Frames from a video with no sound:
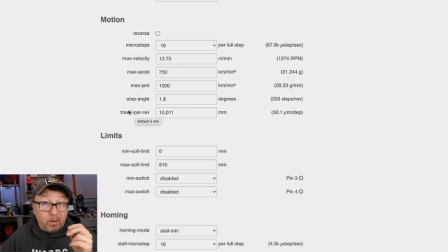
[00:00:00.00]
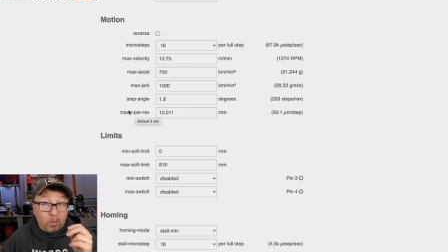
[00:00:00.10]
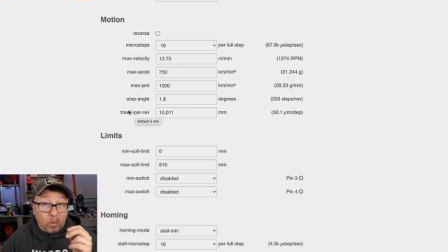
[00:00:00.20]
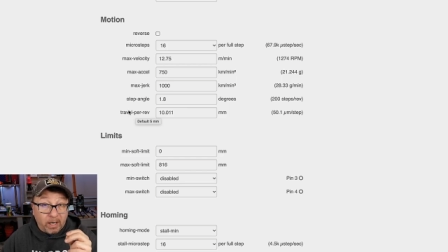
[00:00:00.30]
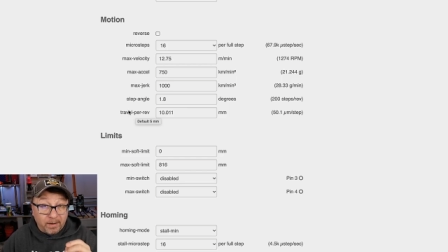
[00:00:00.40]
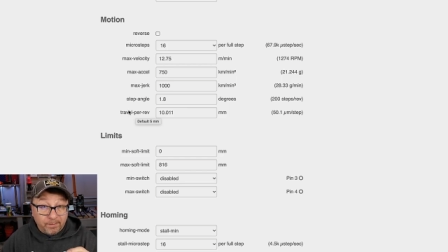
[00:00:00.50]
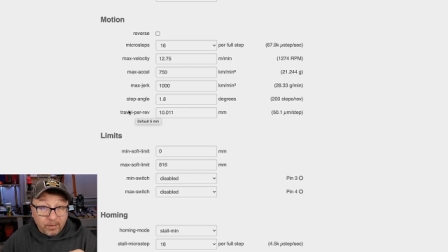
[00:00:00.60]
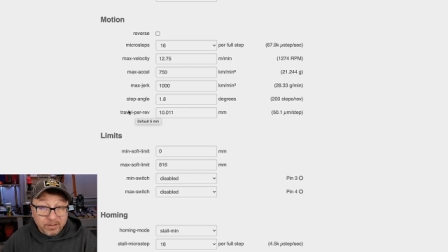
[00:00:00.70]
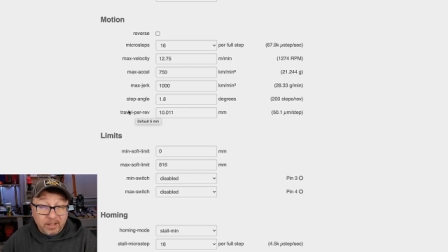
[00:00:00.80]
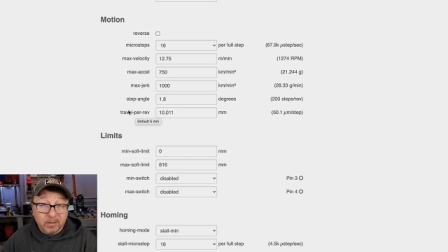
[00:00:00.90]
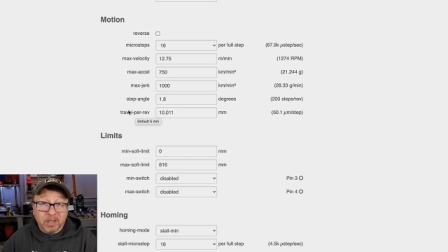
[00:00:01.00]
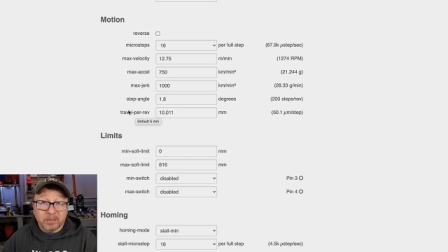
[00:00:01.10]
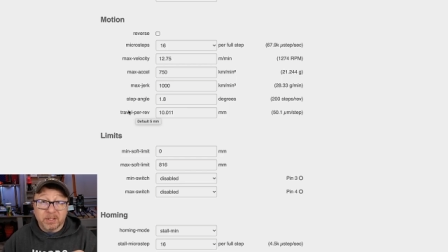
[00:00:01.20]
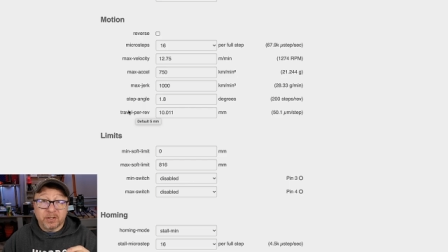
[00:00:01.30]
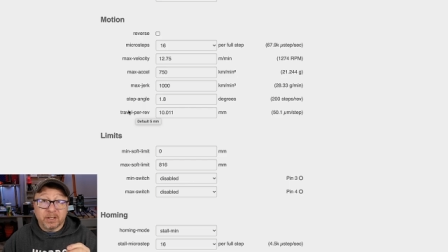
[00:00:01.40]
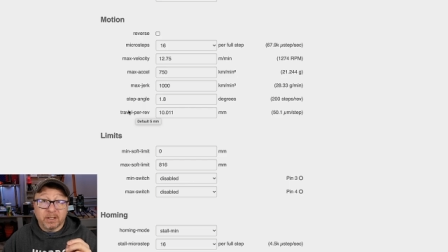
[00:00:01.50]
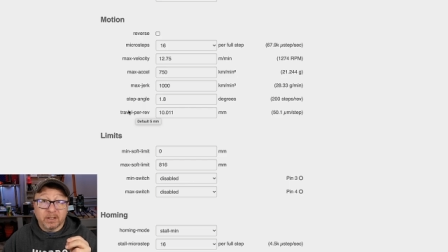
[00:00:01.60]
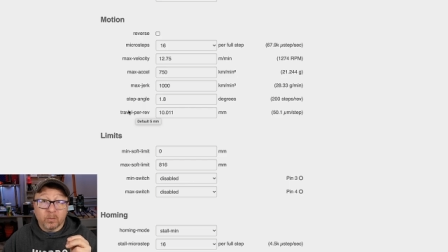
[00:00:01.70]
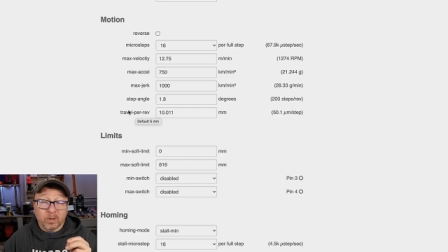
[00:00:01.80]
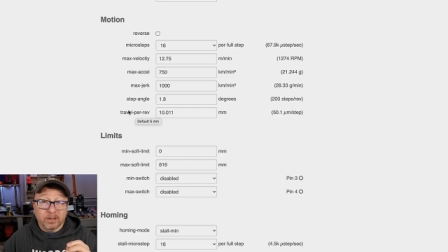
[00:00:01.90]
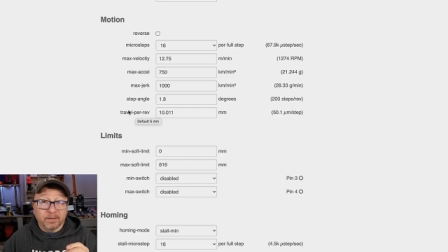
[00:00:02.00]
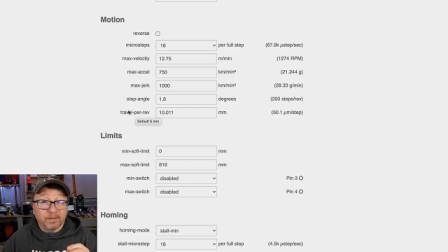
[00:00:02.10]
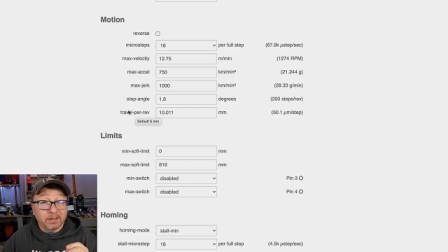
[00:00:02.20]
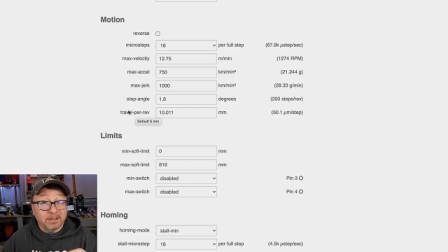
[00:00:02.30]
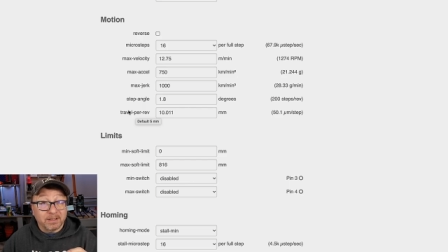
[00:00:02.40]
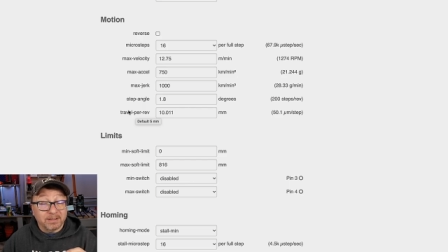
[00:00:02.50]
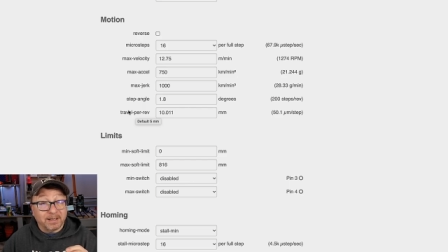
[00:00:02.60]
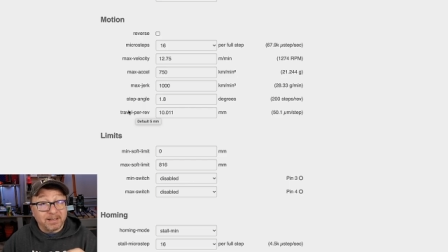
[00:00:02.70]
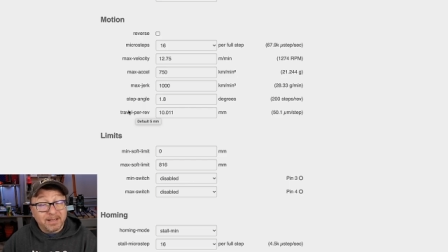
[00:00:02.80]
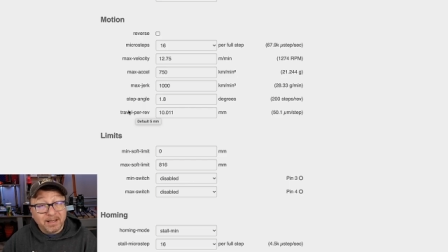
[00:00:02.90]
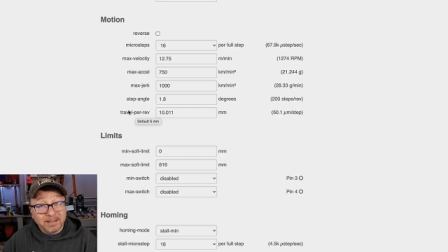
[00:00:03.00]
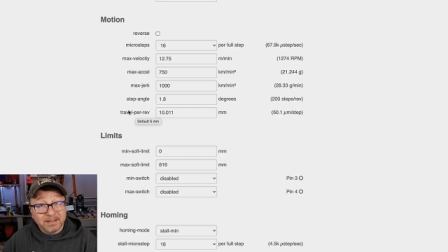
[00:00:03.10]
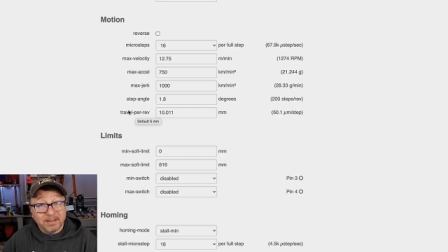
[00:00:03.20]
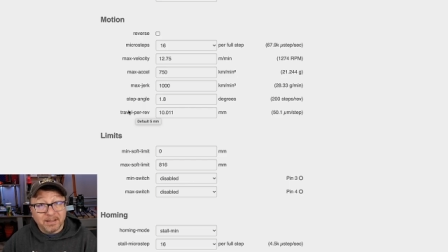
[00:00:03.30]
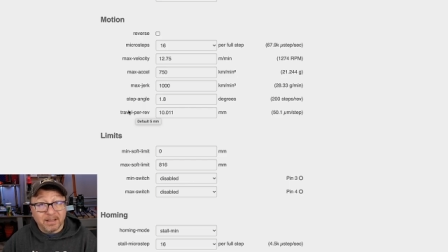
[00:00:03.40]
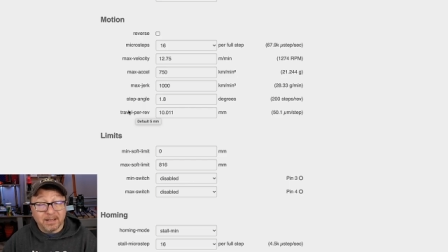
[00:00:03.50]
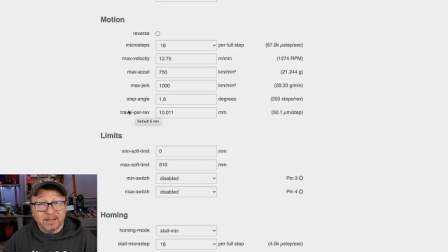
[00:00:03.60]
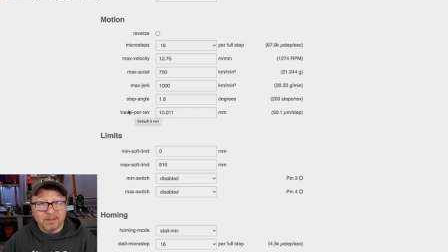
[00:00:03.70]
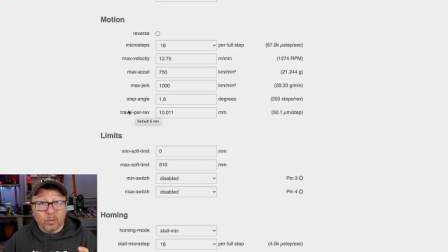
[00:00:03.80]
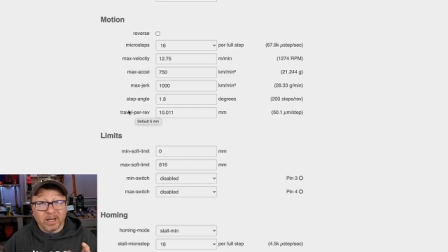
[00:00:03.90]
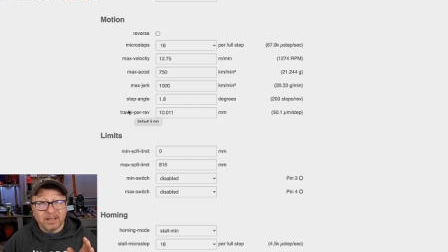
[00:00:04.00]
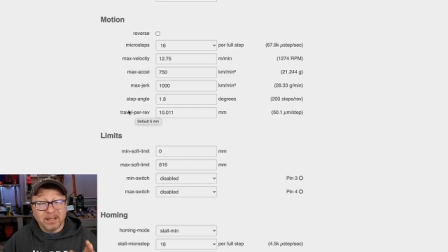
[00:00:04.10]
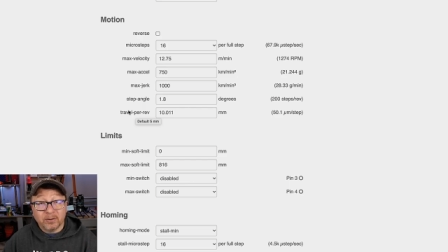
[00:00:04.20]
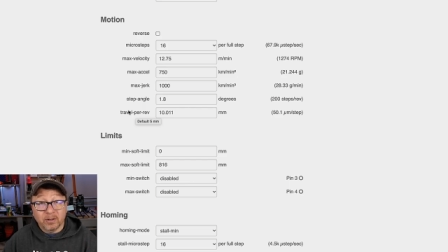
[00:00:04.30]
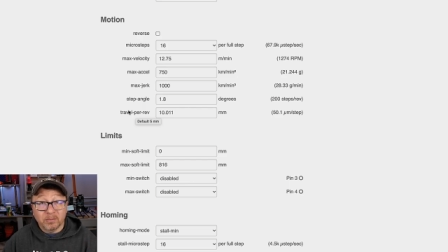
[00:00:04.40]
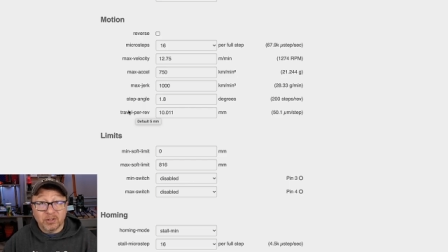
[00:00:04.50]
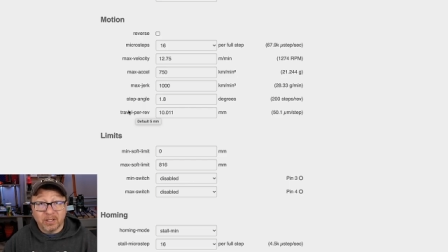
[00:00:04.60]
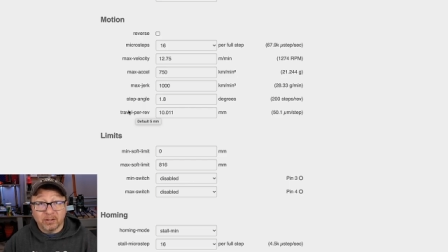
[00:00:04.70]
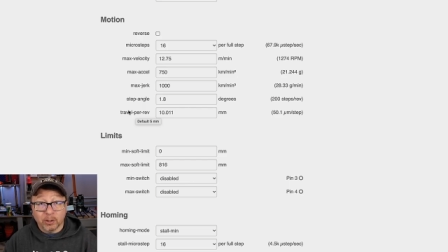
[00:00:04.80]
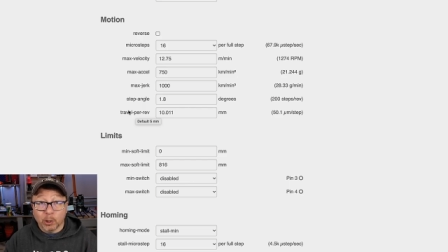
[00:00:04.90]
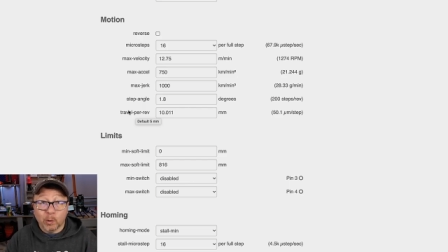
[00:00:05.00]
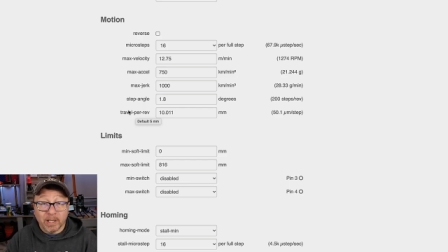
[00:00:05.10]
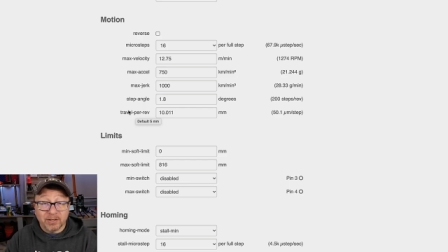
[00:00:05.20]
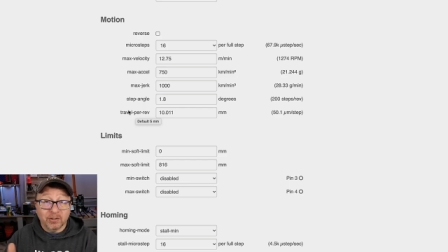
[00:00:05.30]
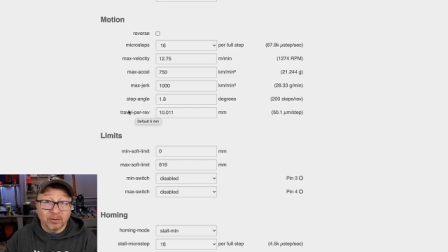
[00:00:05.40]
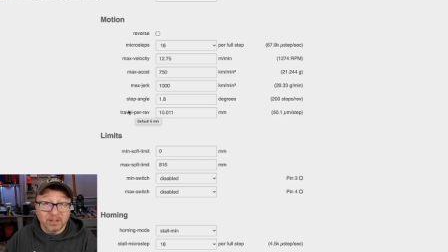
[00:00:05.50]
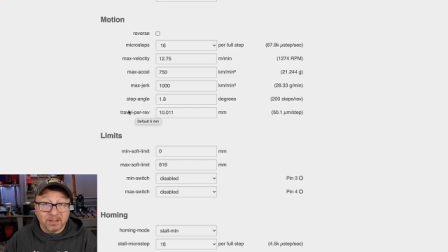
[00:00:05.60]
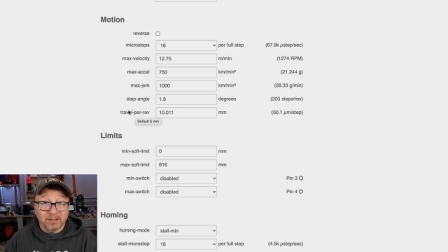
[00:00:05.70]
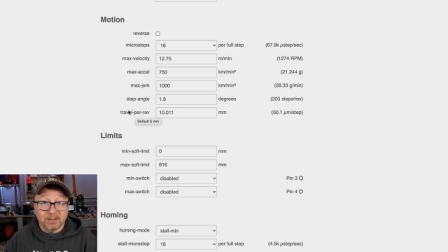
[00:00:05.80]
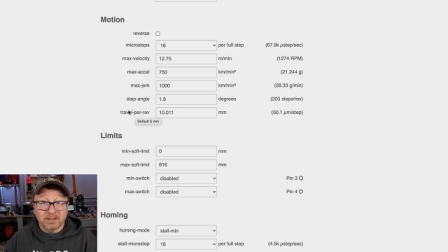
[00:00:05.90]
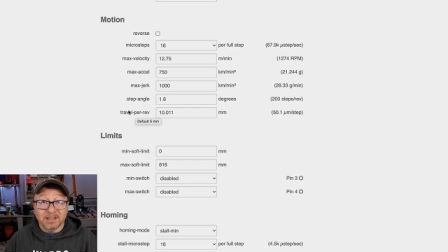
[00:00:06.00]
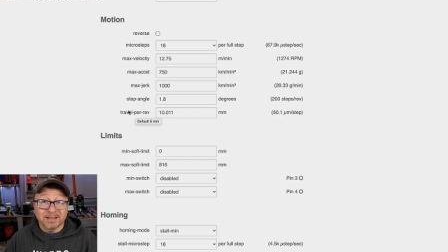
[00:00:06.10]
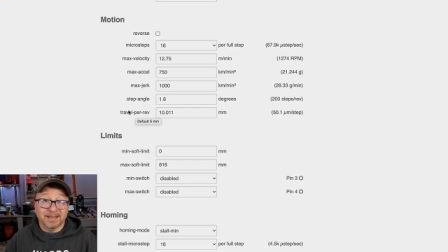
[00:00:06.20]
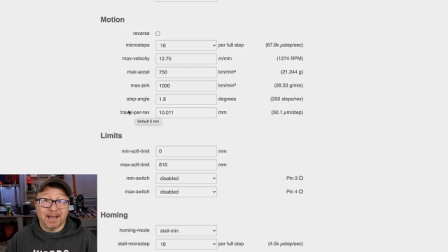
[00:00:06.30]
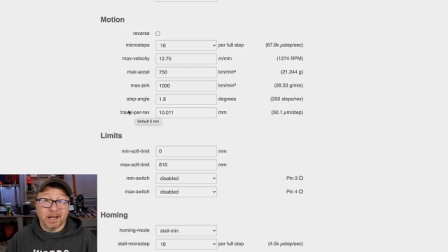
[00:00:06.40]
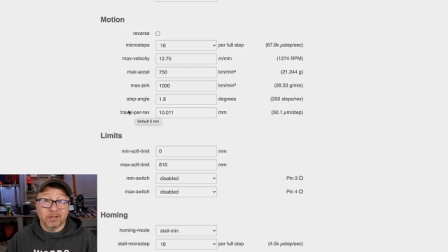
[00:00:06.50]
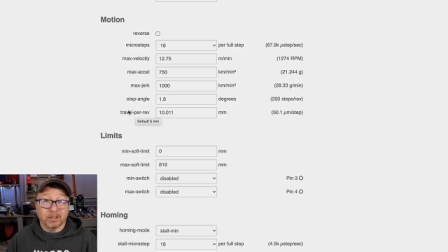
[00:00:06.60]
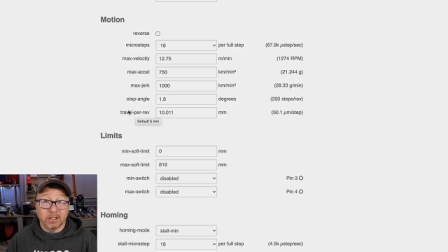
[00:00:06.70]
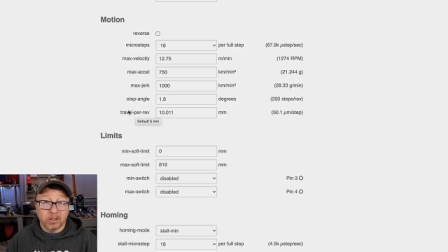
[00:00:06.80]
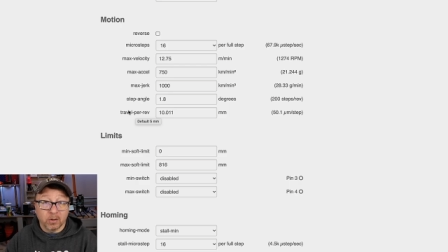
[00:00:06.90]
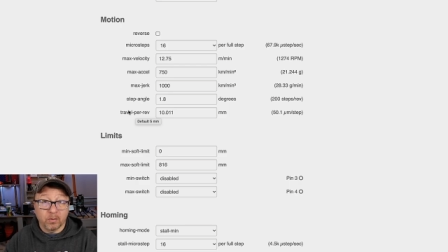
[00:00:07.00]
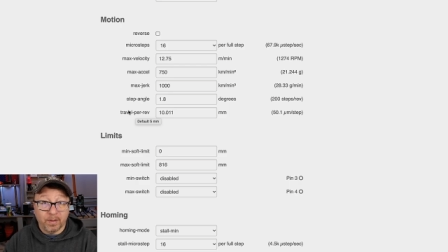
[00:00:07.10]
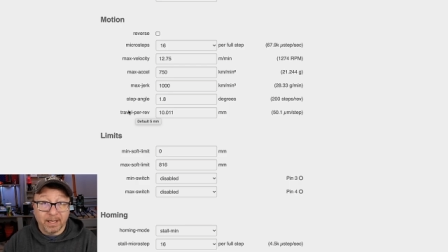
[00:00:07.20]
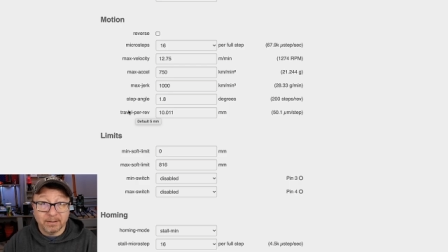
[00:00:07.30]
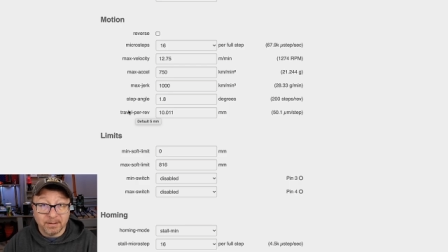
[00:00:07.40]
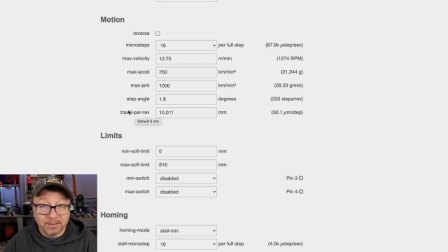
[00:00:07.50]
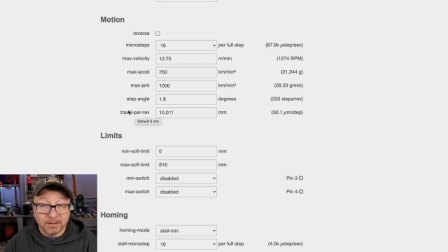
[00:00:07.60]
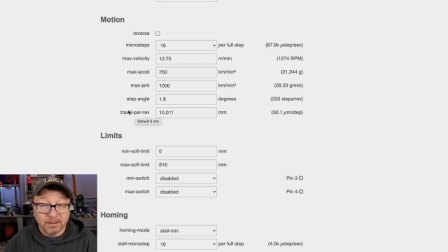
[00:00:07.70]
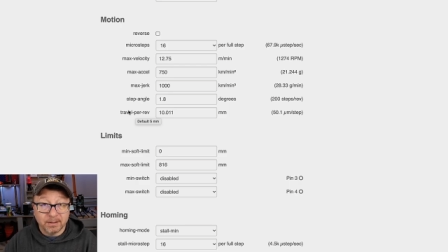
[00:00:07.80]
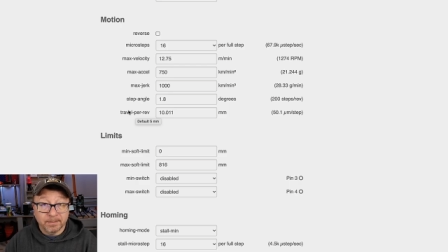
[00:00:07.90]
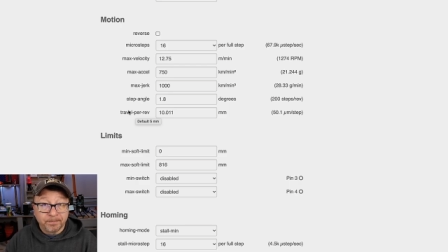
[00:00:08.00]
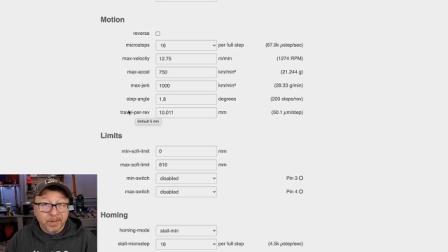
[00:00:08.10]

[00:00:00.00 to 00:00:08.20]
when I first set up my machine, one of the first things that I tested is when I tell the machine to go a certain distance, does it actually go that distance?